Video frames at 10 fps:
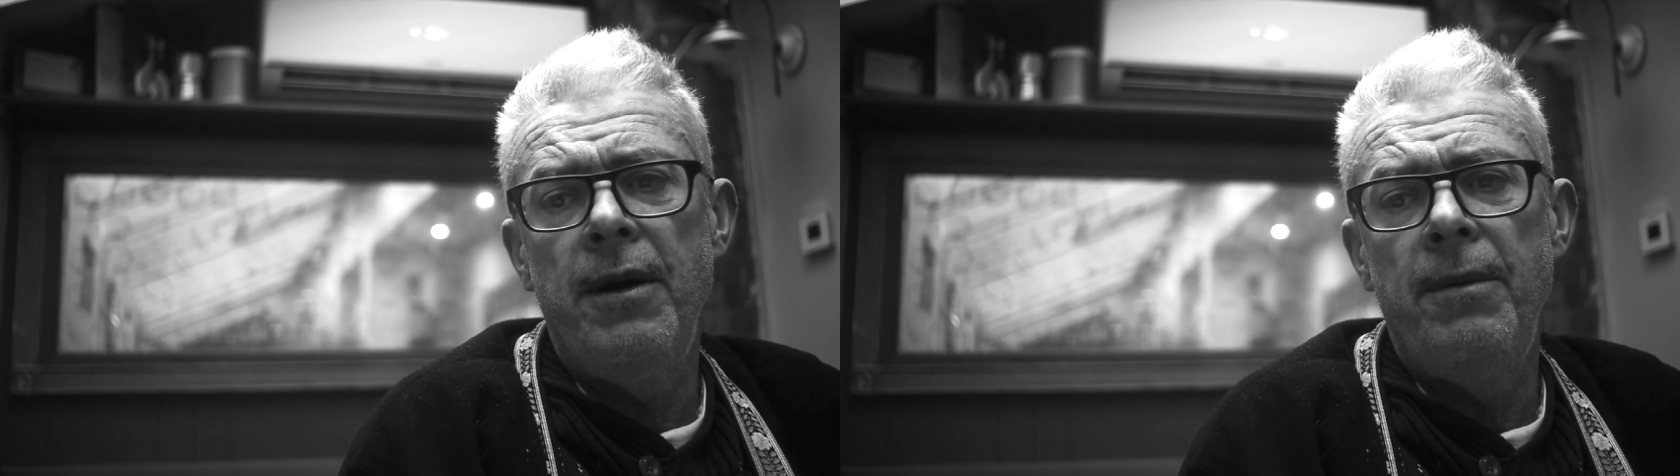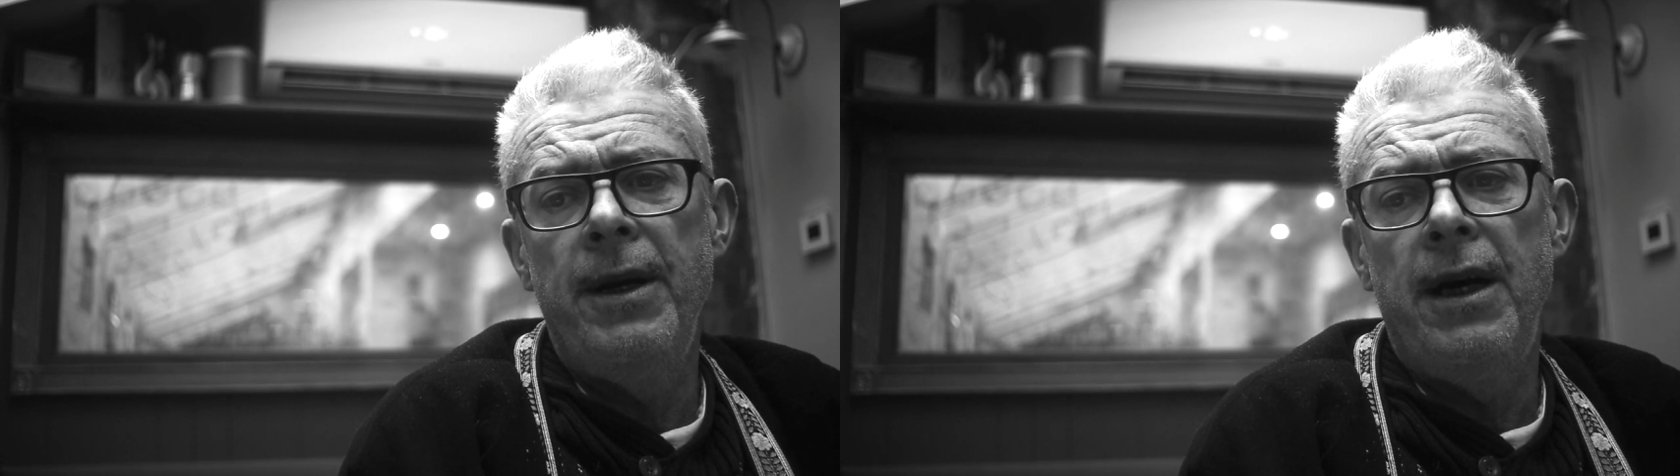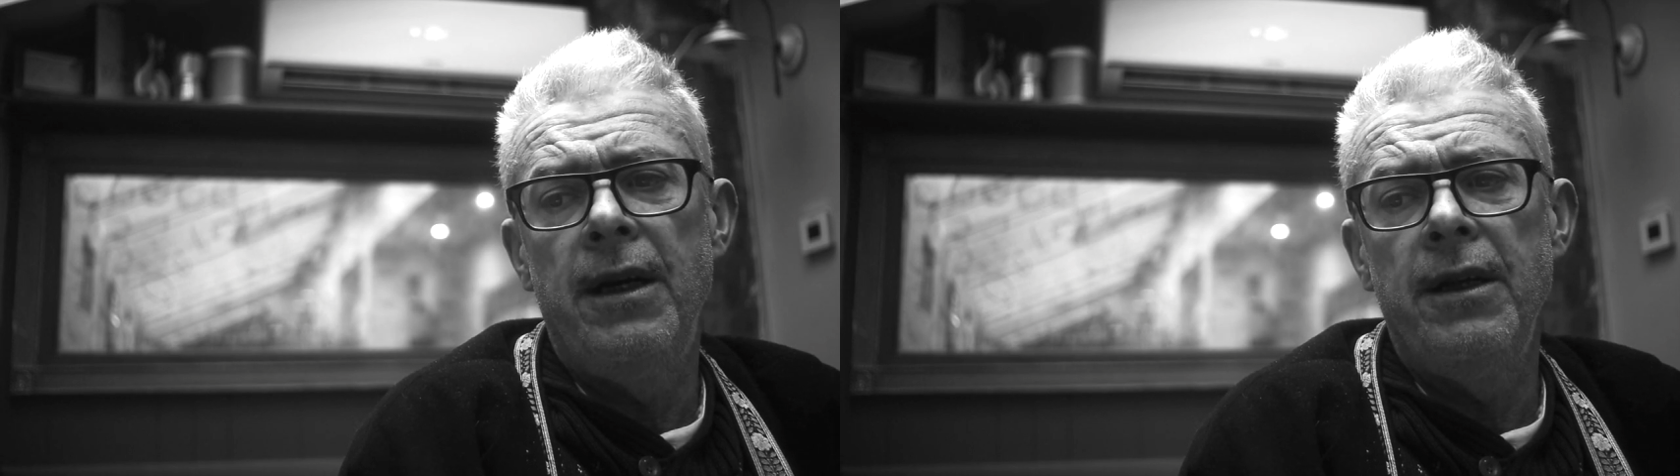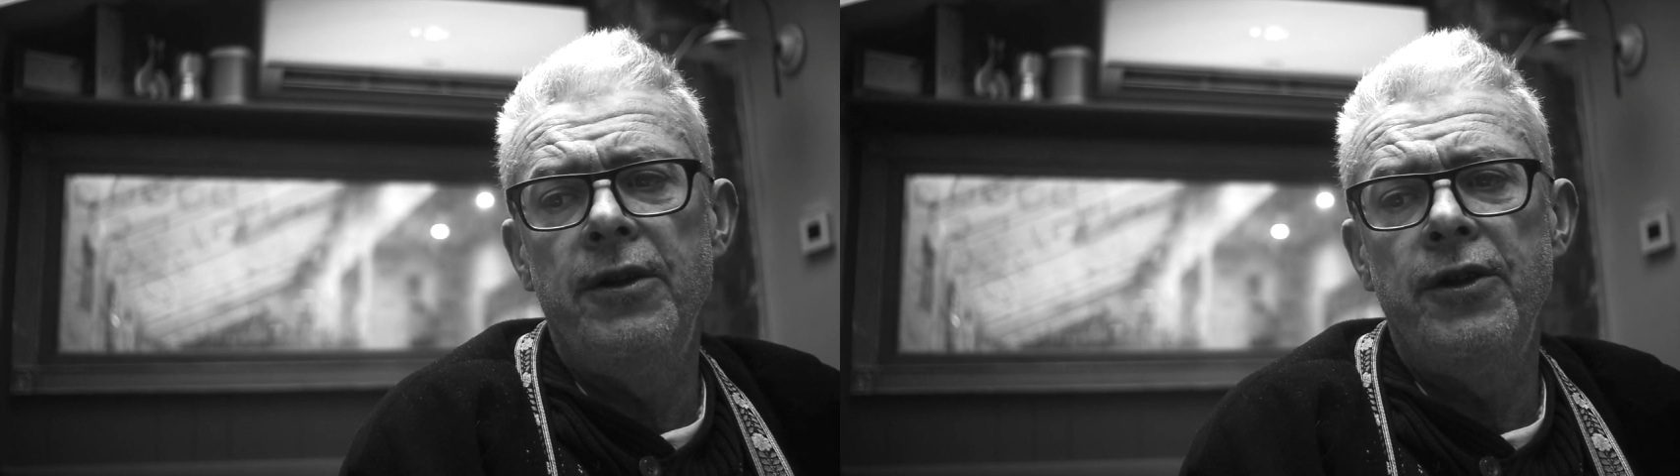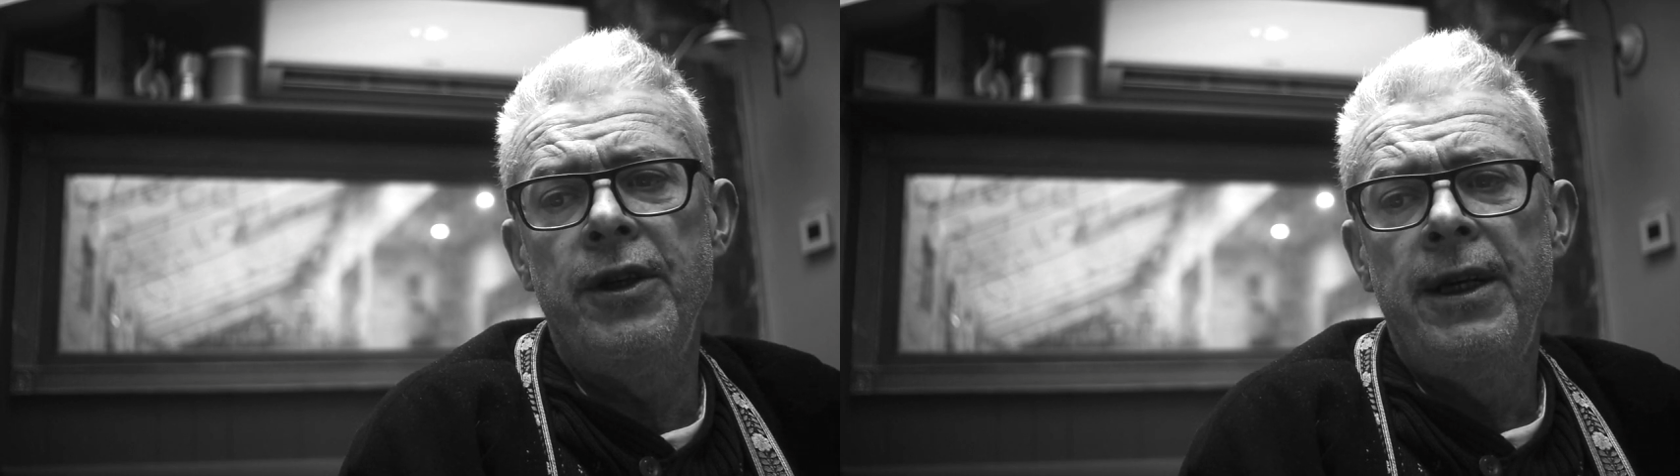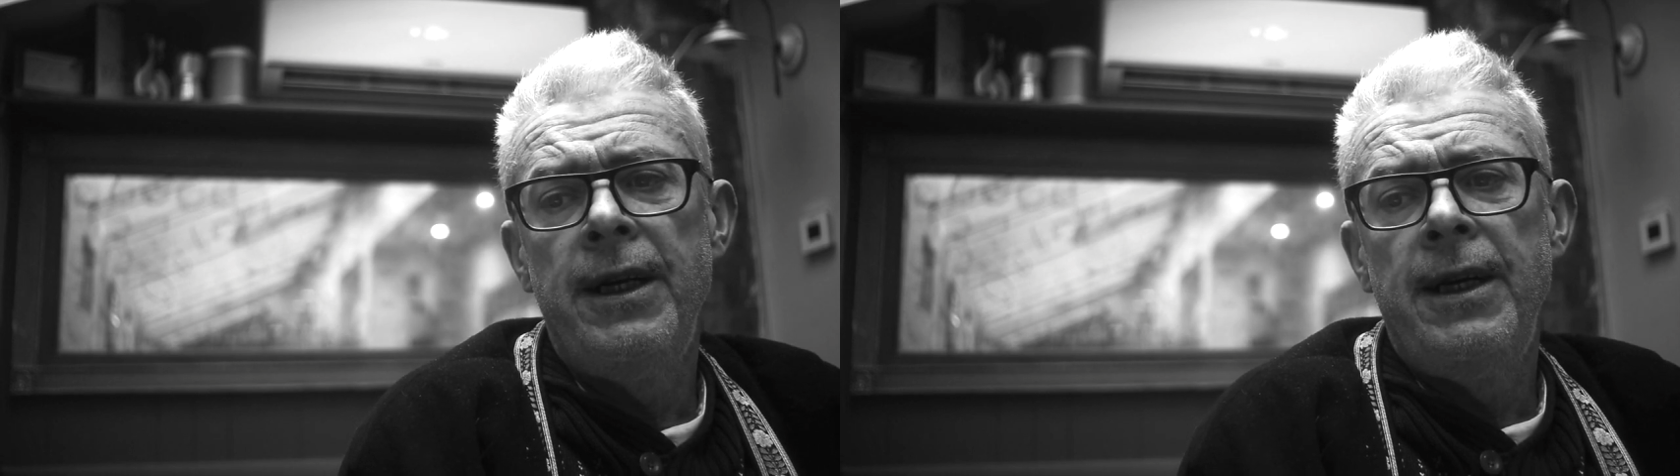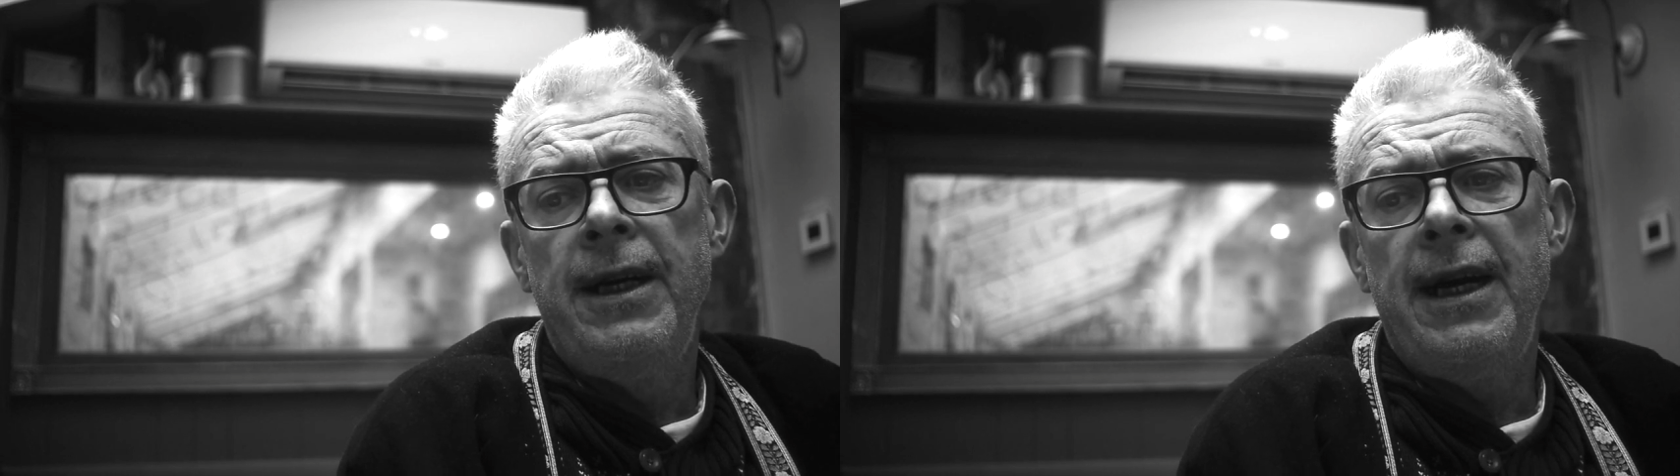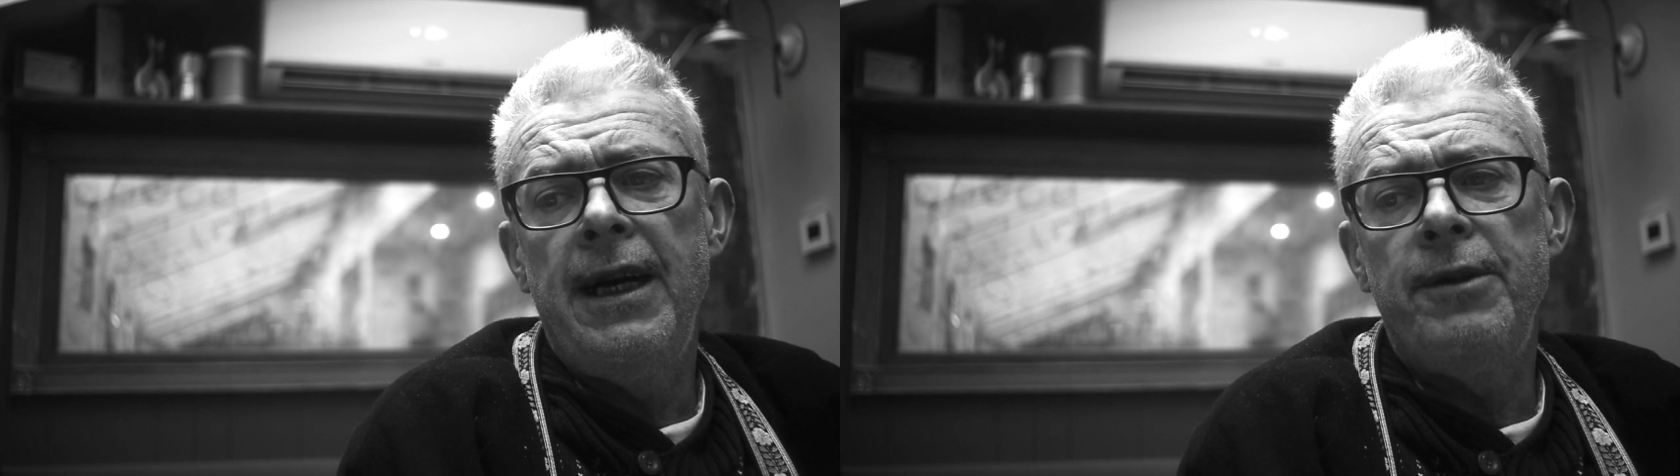in Ireland
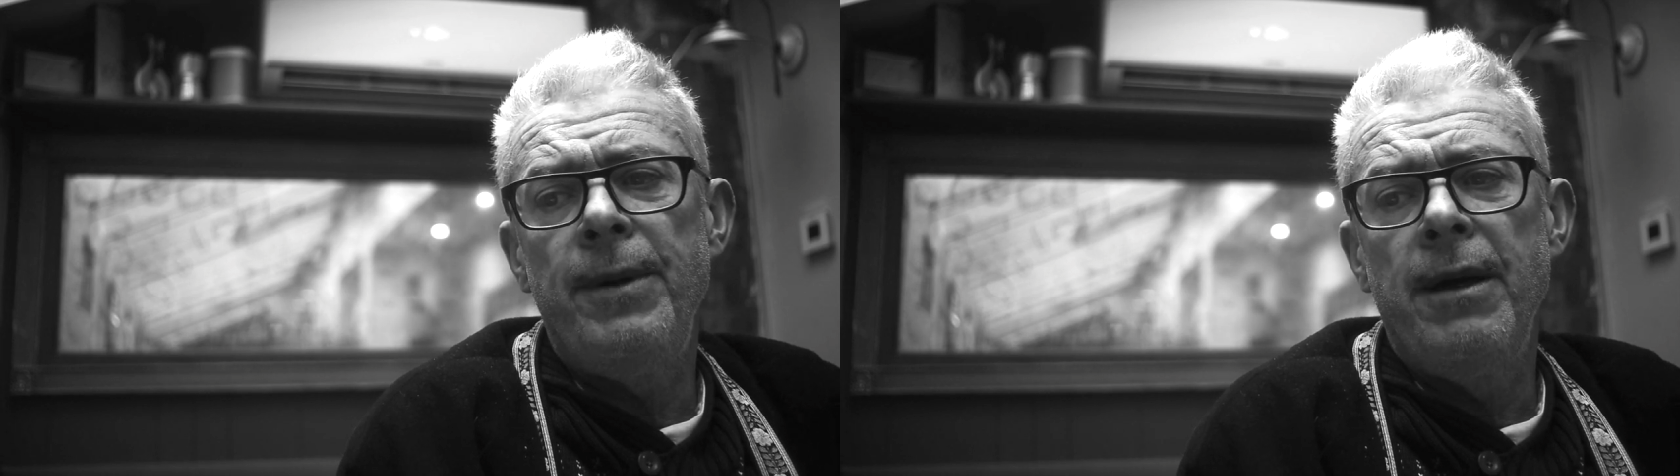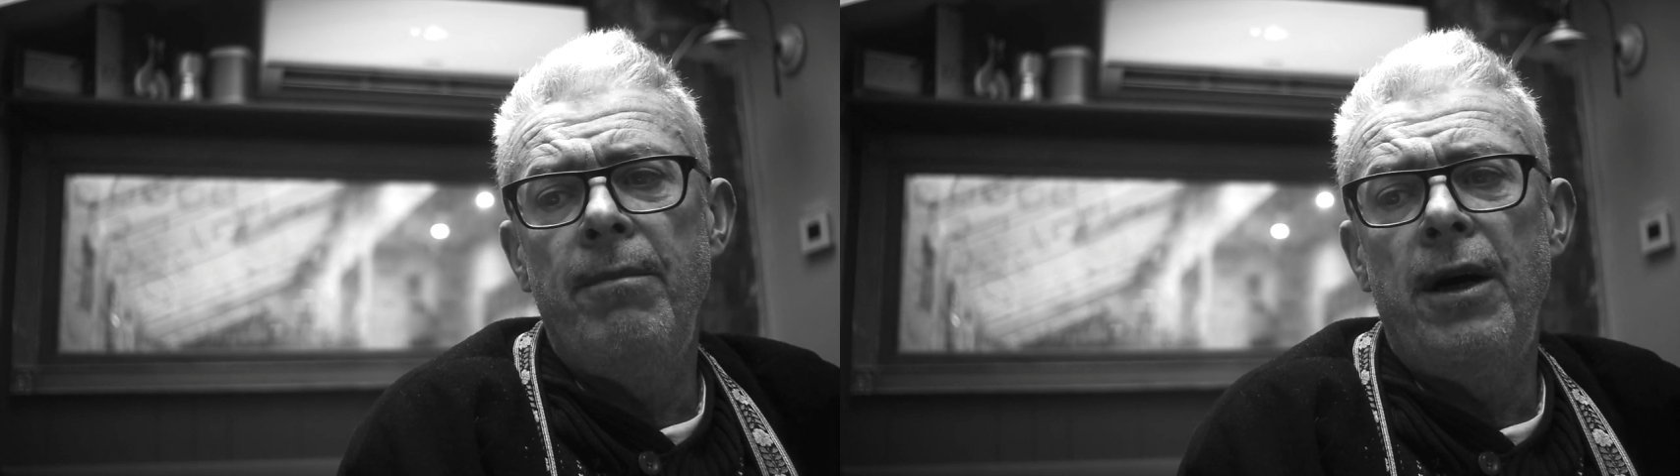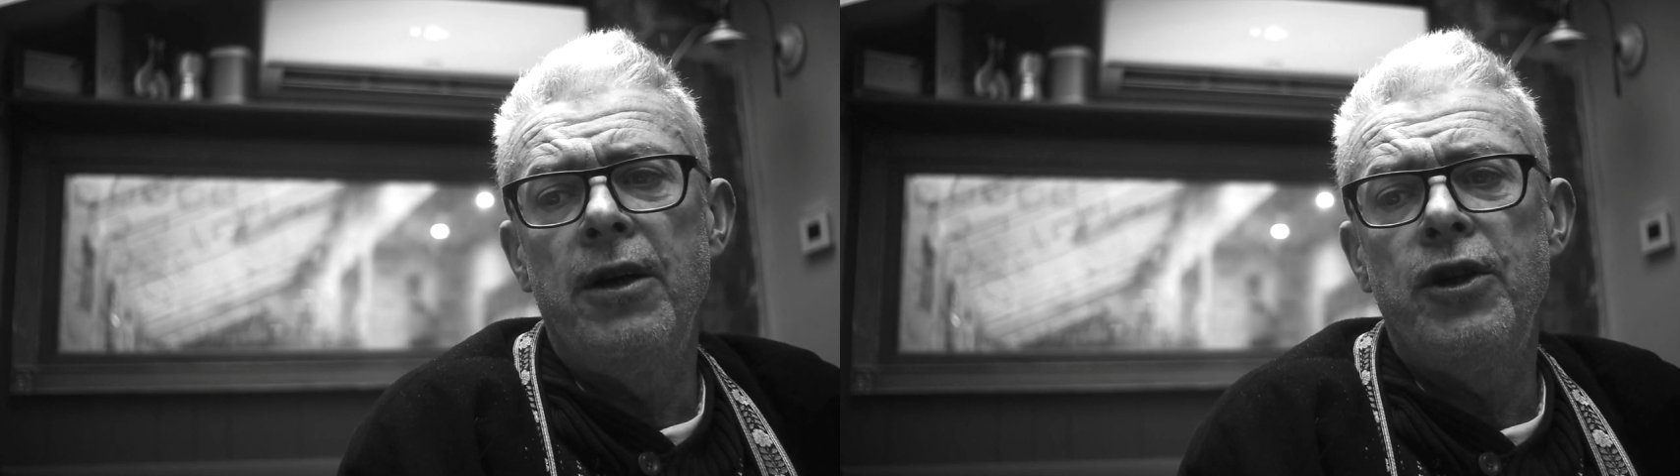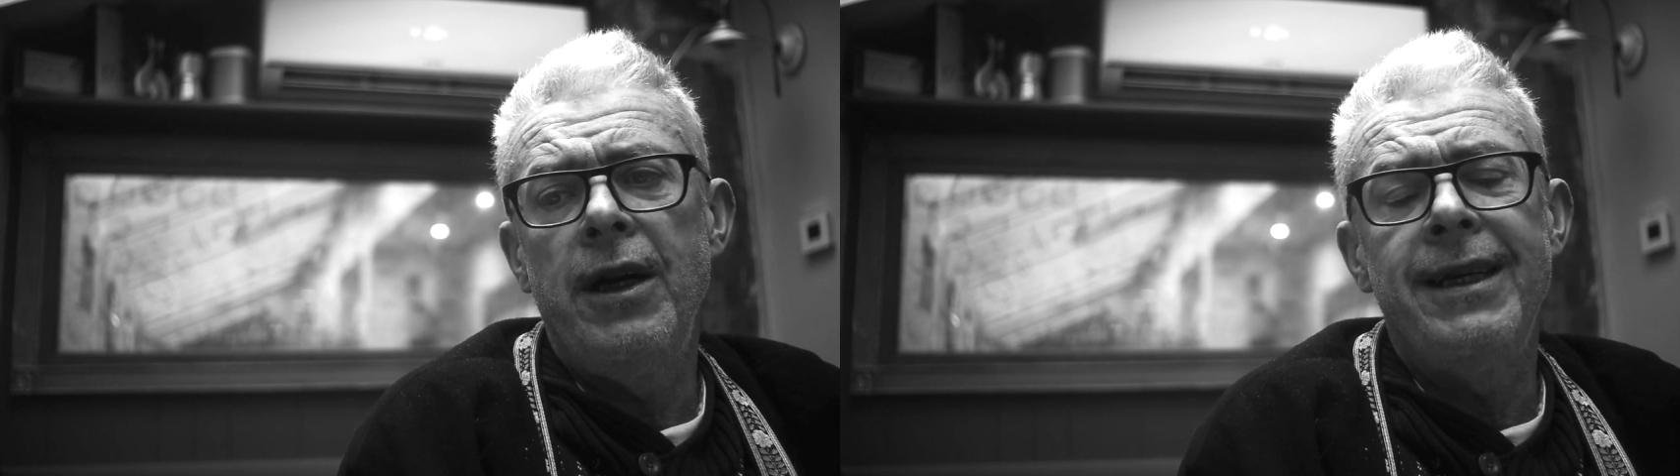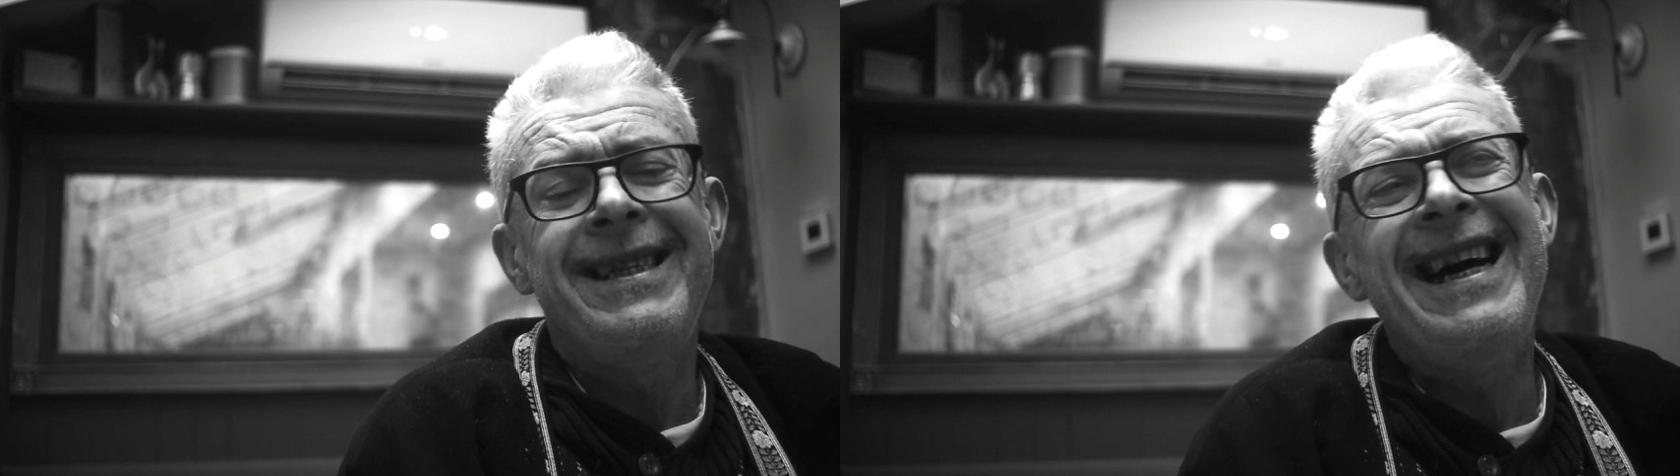has become marginalised